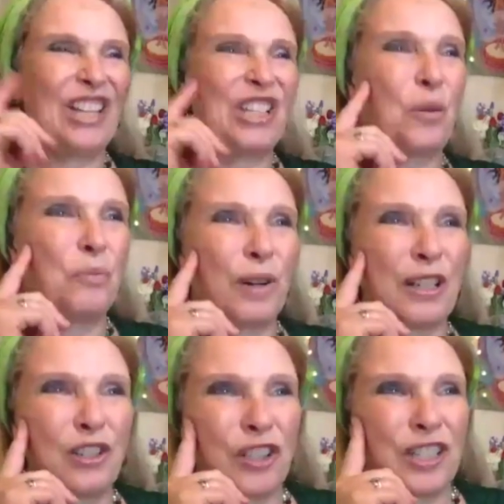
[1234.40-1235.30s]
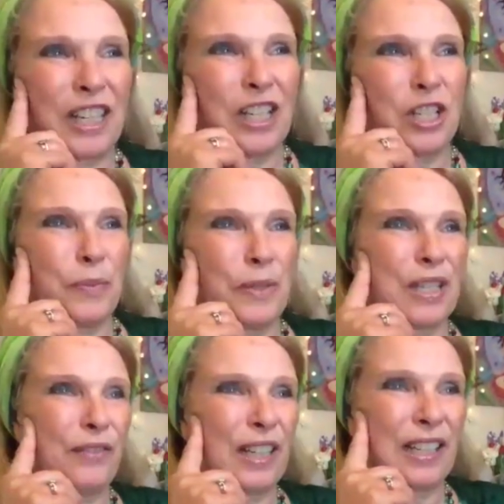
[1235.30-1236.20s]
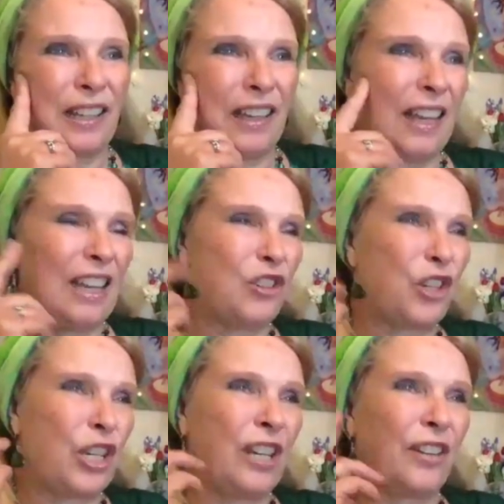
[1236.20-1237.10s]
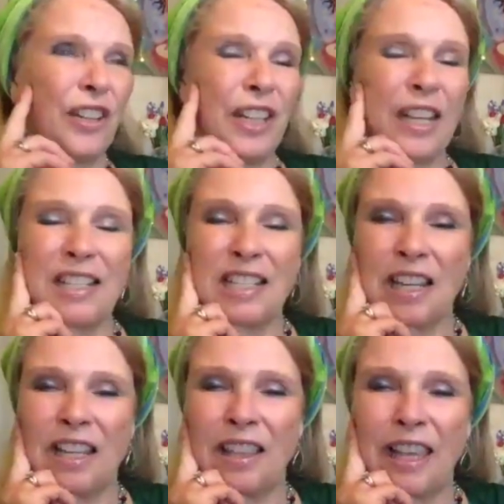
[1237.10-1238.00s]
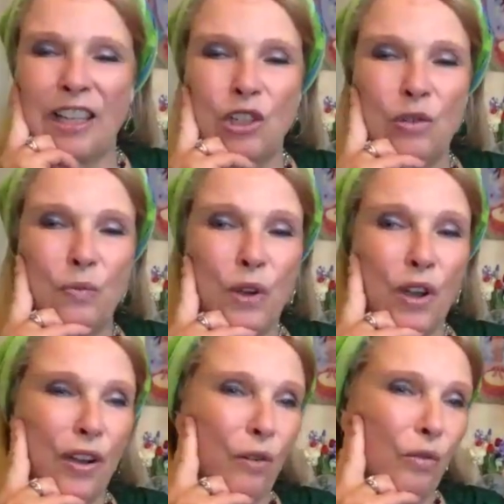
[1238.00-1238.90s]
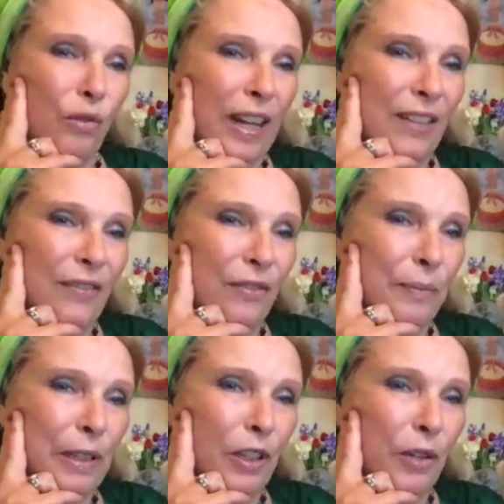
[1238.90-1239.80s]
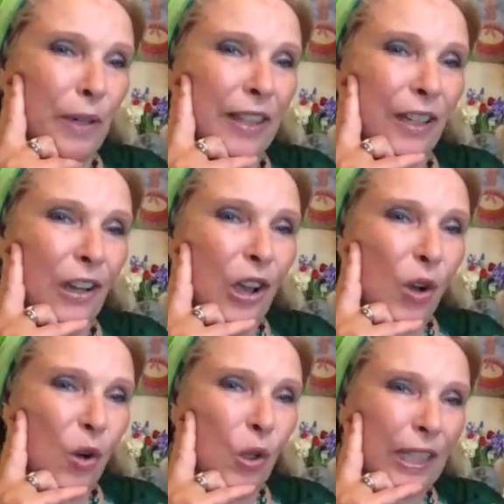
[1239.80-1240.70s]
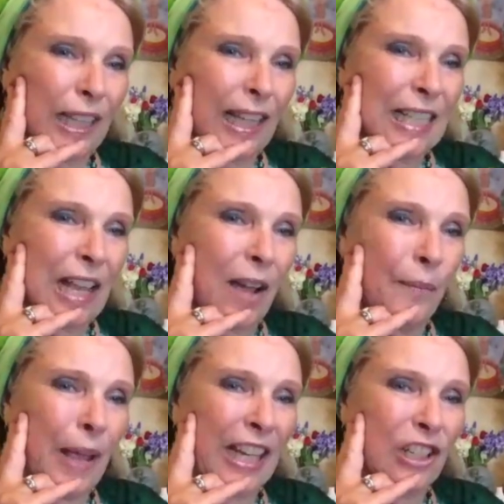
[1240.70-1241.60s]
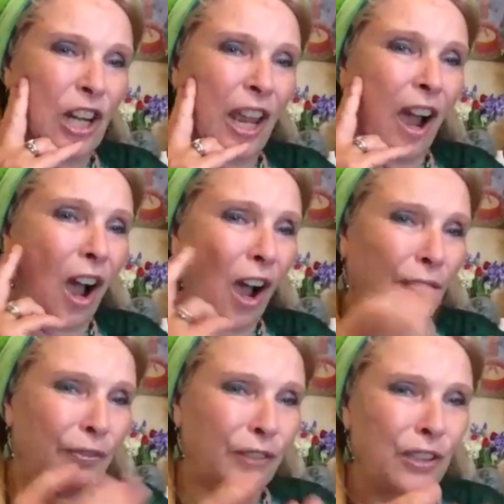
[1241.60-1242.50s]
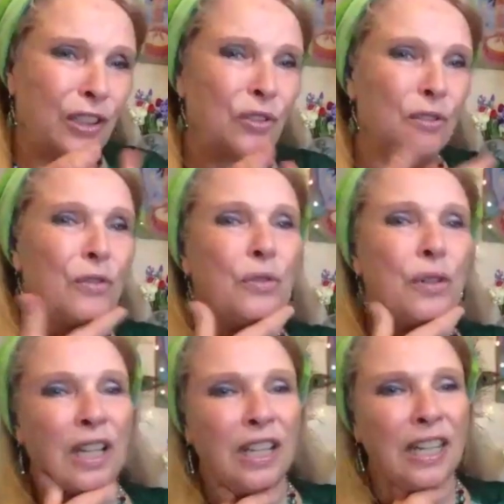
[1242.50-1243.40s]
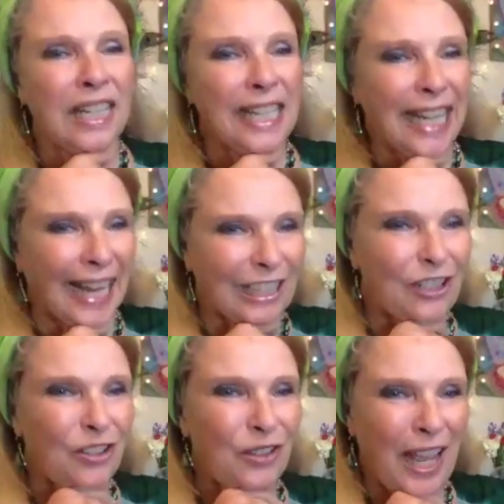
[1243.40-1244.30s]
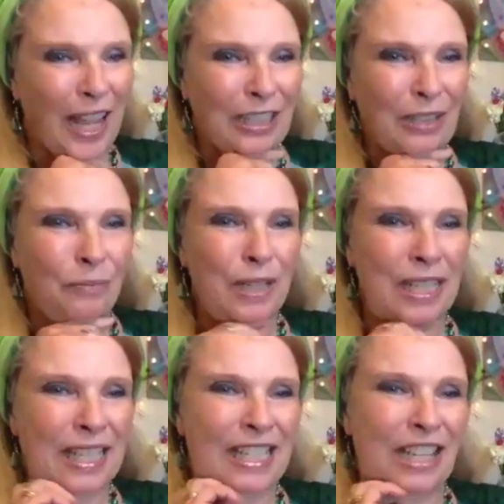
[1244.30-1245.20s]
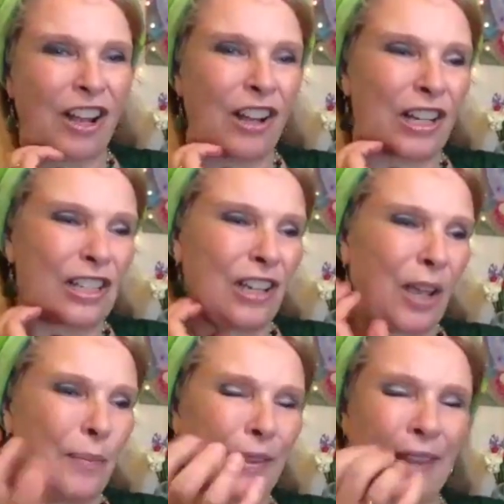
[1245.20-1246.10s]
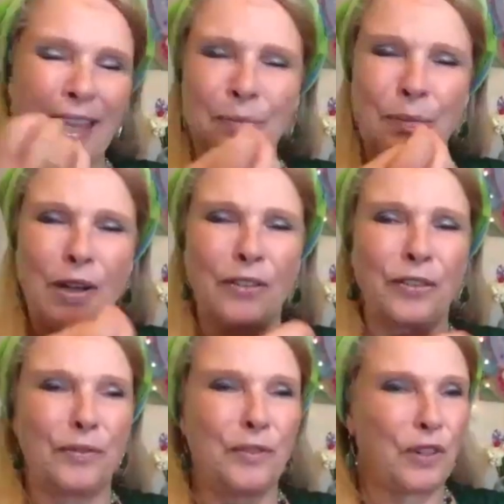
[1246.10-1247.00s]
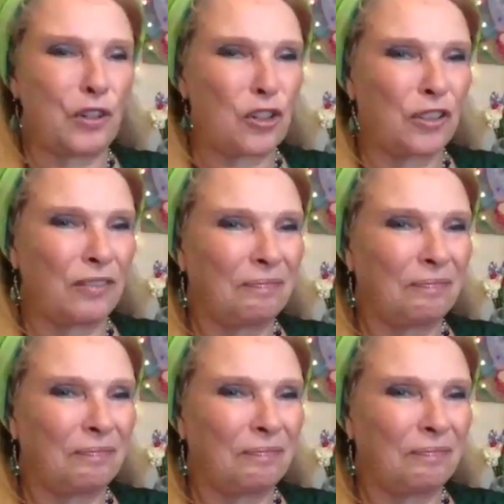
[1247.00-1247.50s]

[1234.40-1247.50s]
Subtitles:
so, Bridget, in specific, is she a goddess that you were already familiar with? Or did that come actually after you connected to that priestess archetype and that path of devotion?